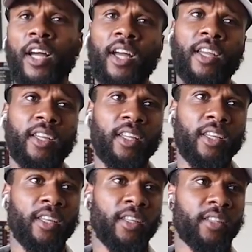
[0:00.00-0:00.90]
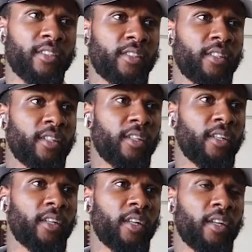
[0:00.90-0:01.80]
guy is,
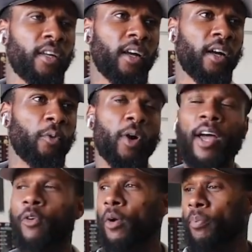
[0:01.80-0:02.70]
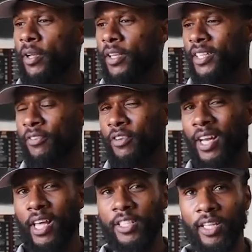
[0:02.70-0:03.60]
how do I put it, a
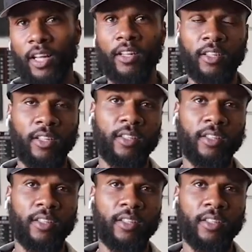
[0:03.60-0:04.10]
different nationality.